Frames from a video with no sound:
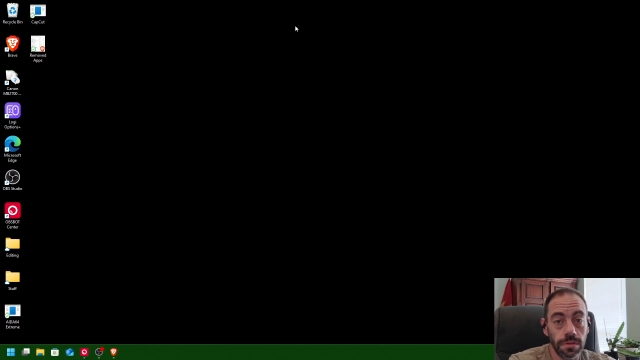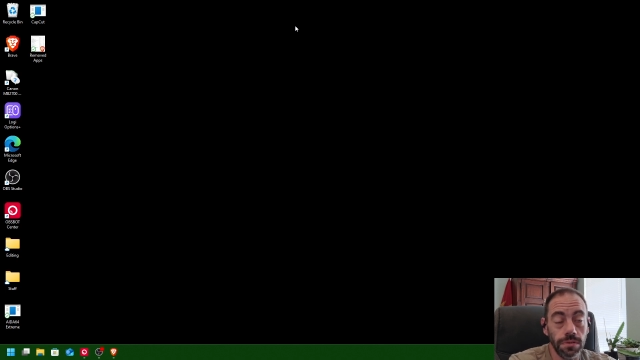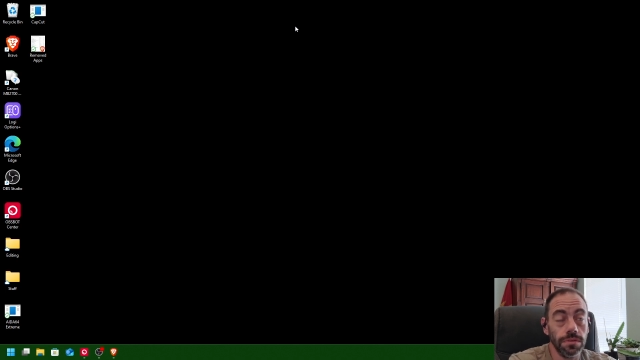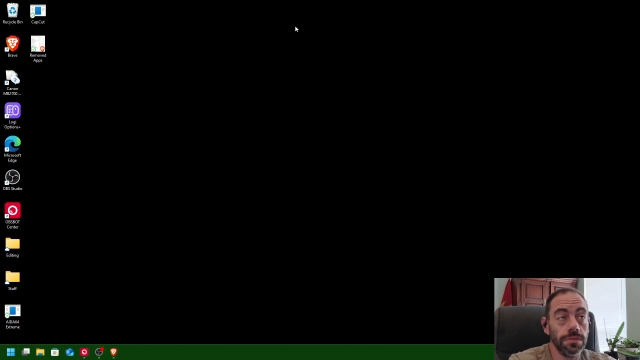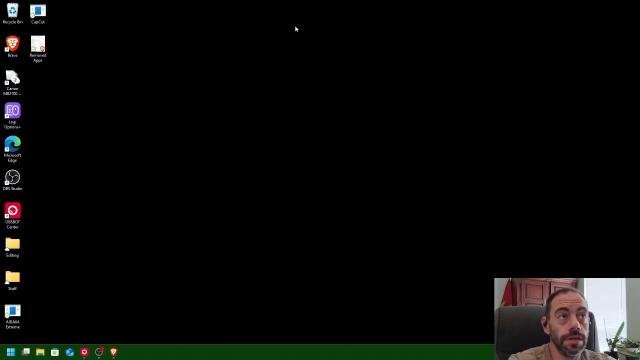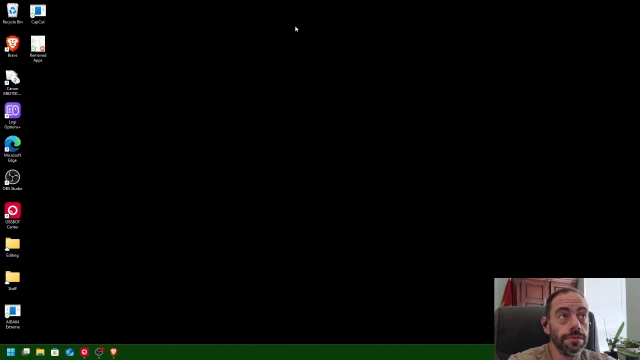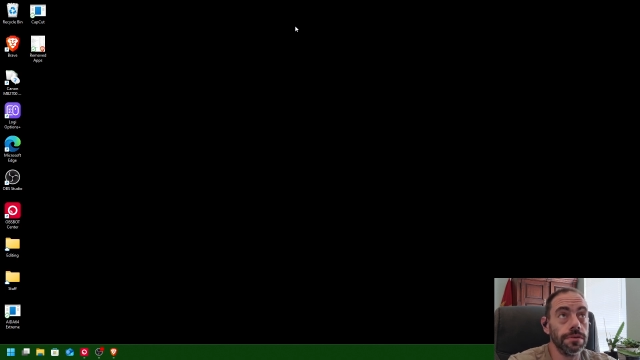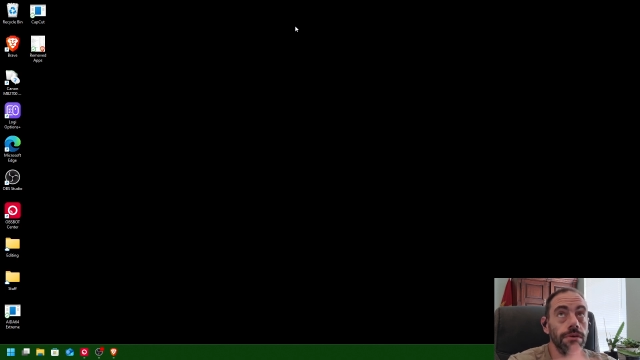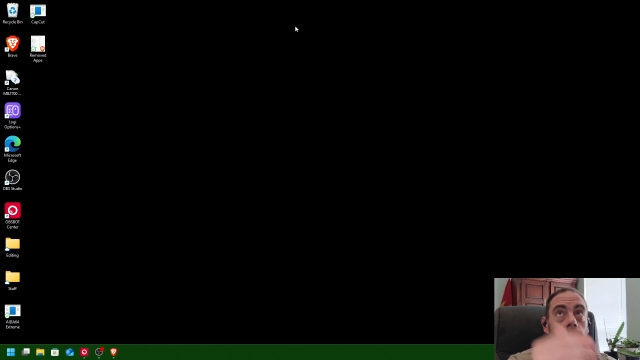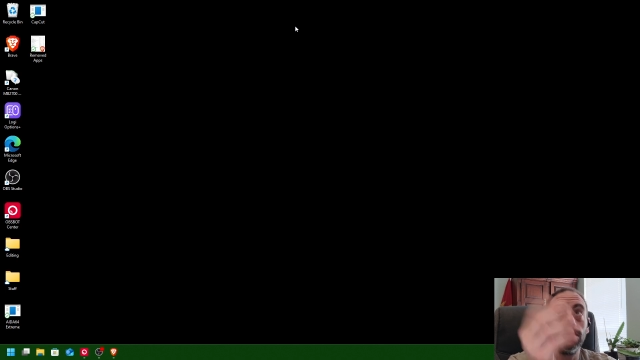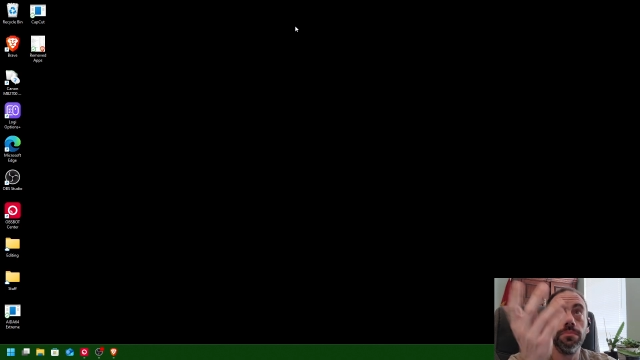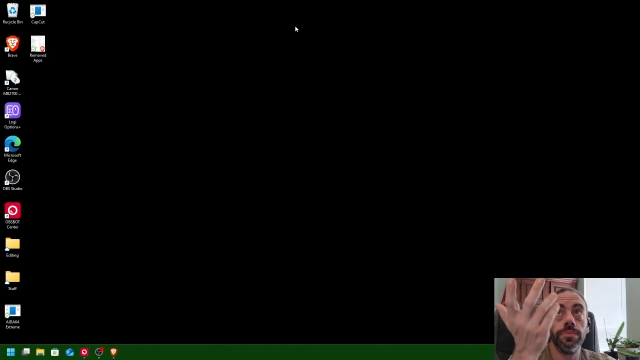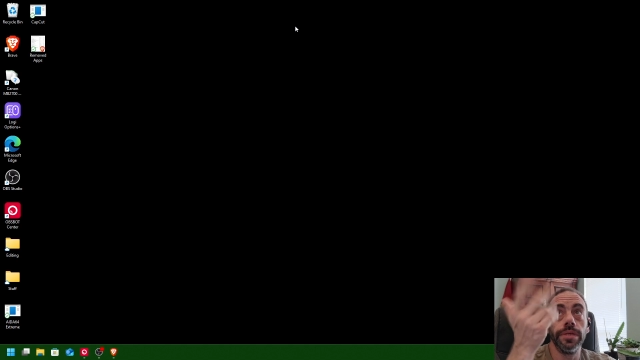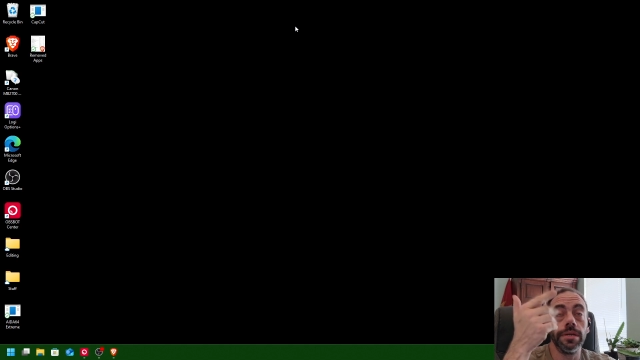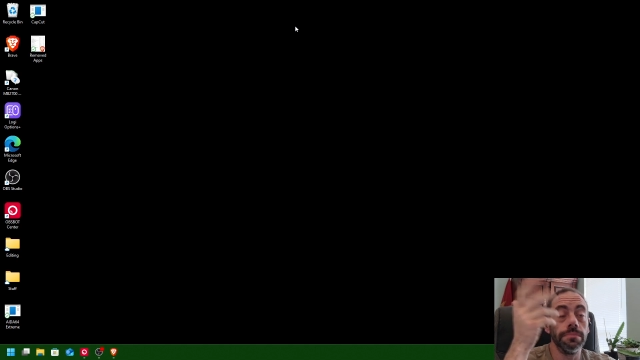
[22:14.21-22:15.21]
You just have to
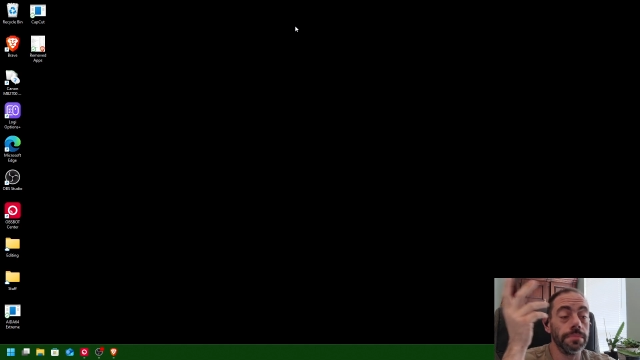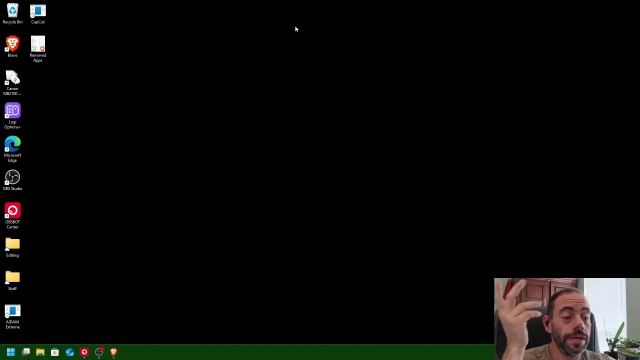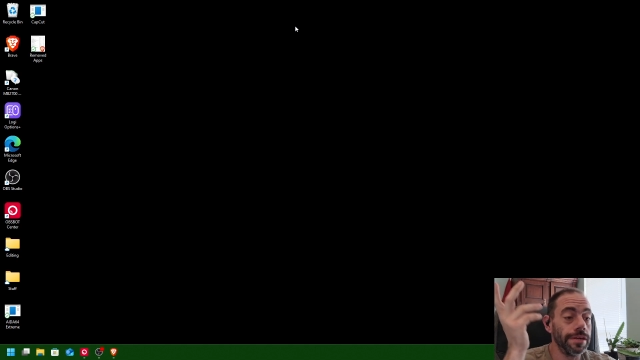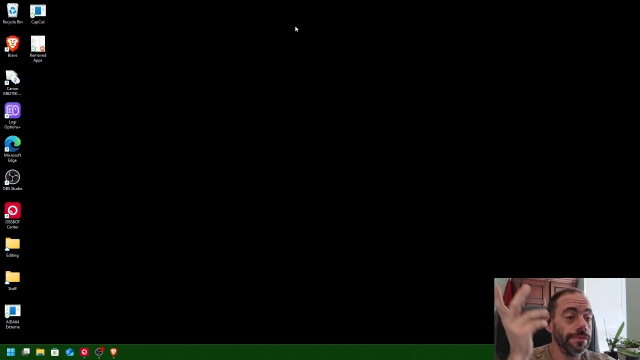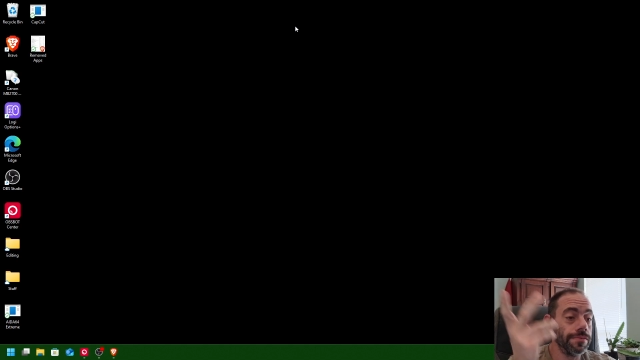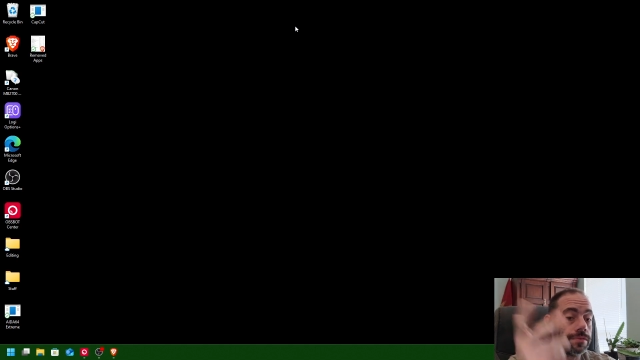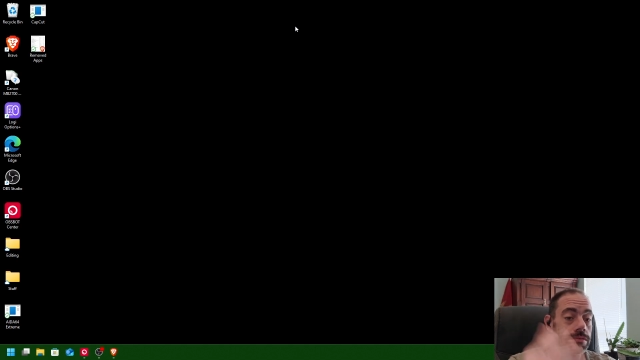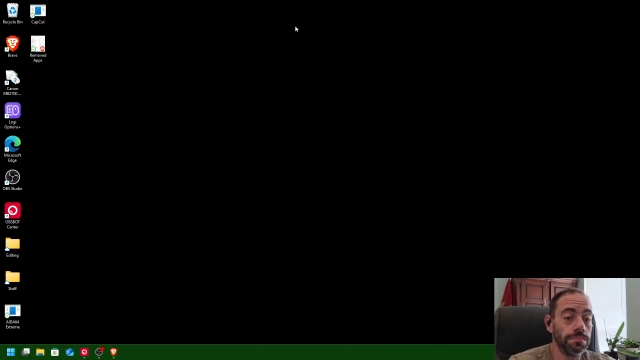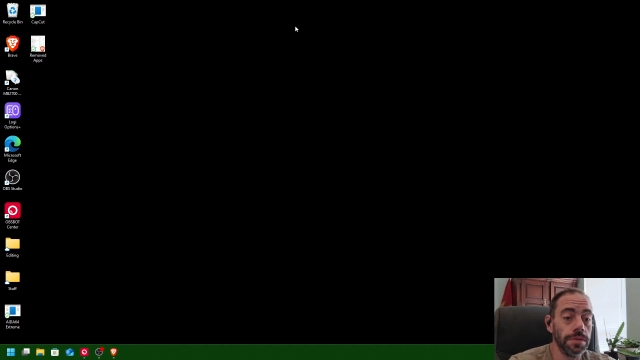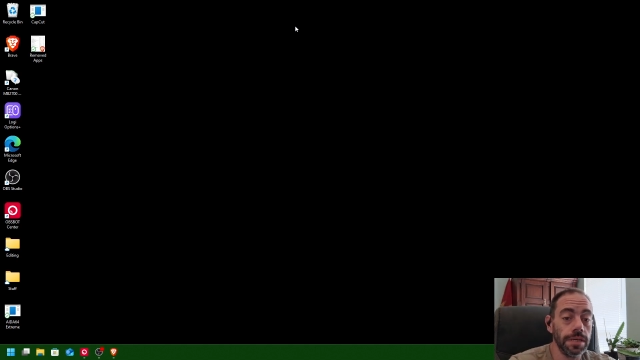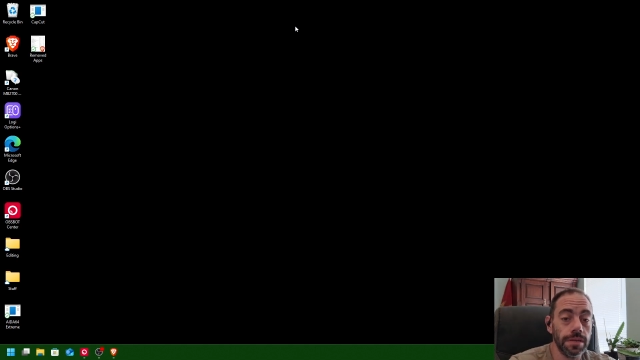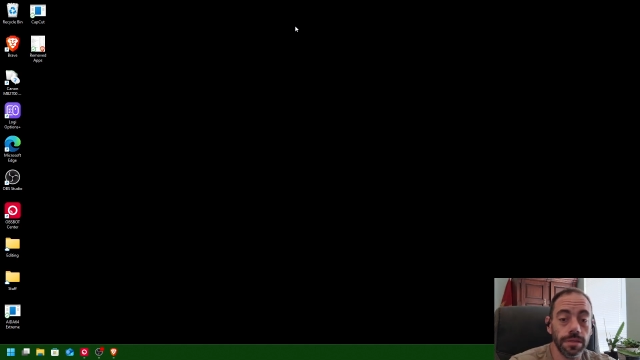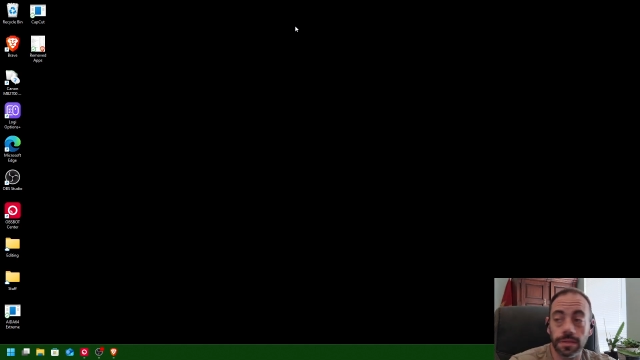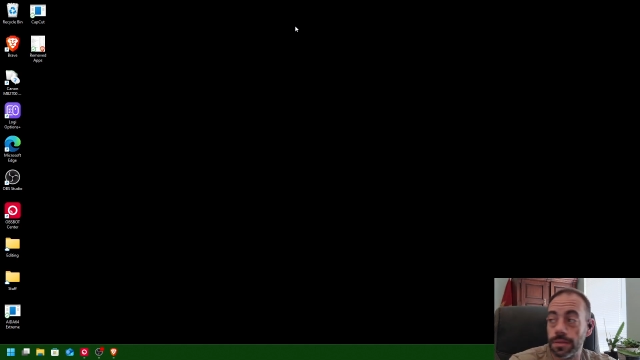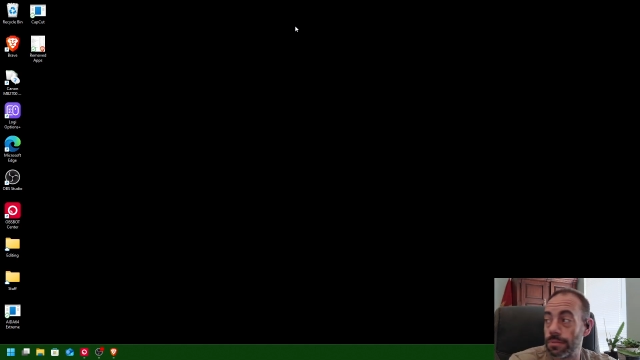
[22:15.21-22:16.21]
hope that the microphone's
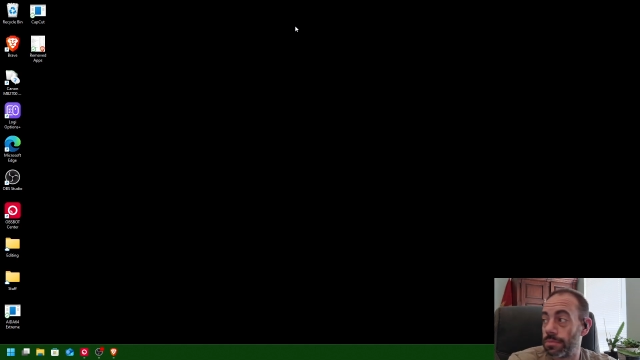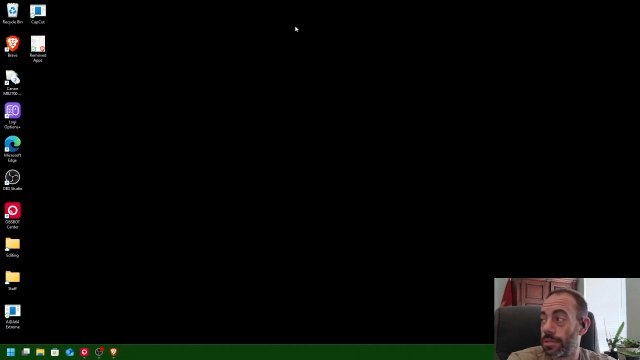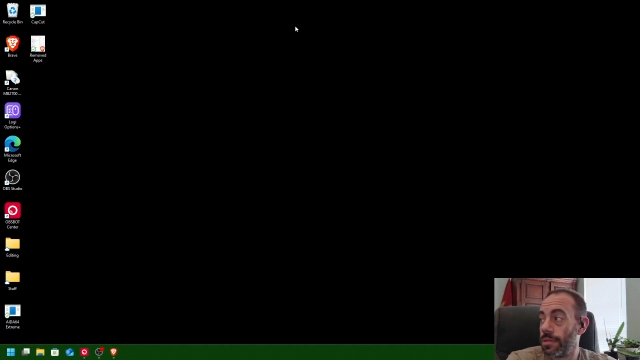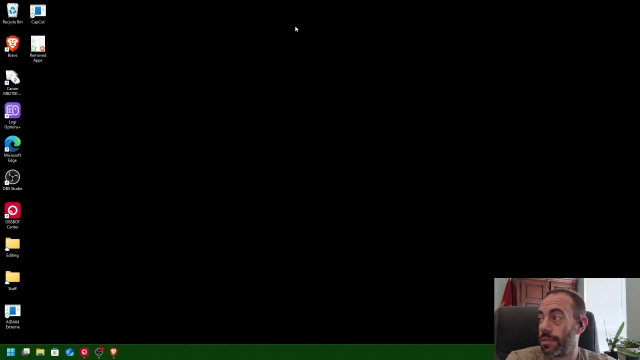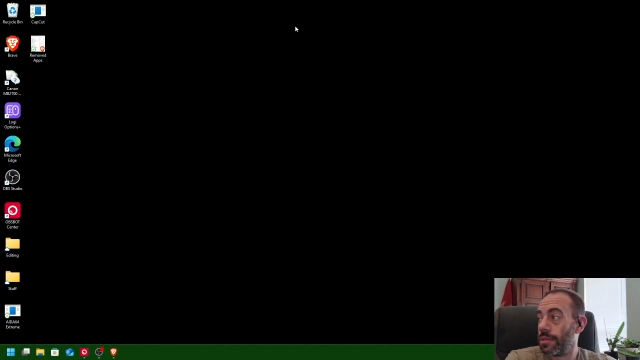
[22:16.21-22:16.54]
picking up